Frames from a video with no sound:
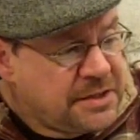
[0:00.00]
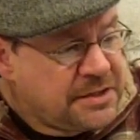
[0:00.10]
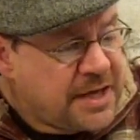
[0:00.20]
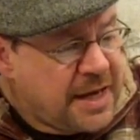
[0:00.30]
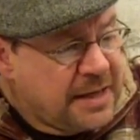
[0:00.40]

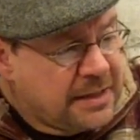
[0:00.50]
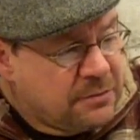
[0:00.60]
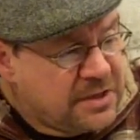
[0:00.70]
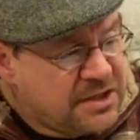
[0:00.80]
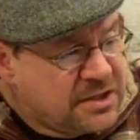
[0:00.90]

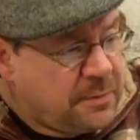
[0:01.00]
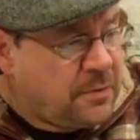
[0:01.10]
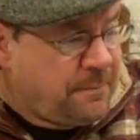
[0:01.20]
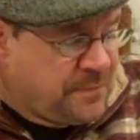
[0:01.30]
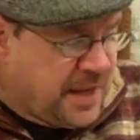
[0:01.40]
entirely
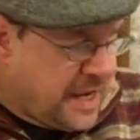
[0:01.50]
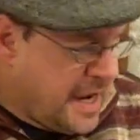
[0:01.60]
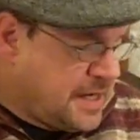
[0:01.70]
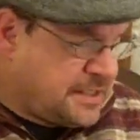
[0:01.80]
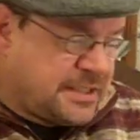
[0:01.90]
reasonable
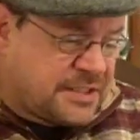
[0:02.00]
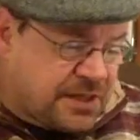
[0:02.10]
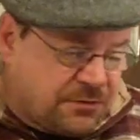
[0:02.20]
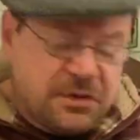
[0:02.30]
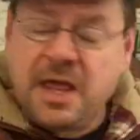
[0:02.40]

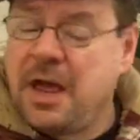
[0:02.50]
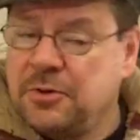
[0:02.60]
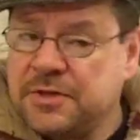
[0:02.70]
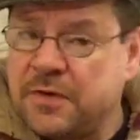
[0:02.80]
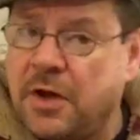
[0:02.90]
eighty-seven
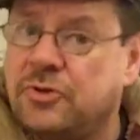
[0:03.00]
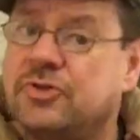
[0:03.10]
out of one